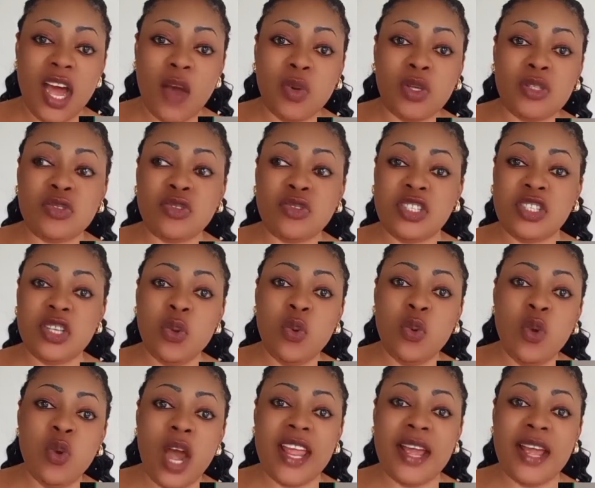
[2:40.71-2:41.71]
I want to see
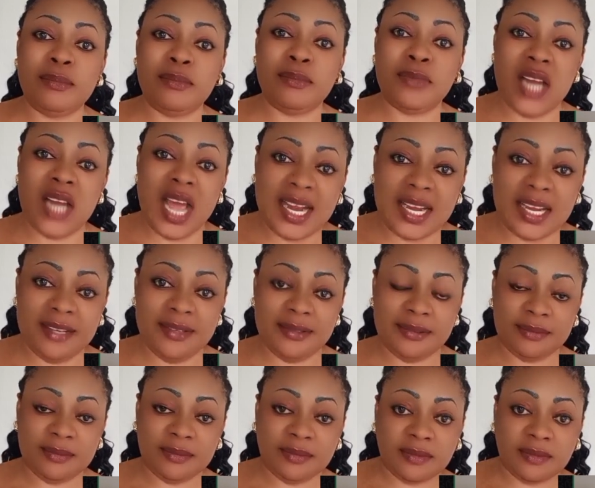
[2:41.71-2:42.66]
who I am knacking.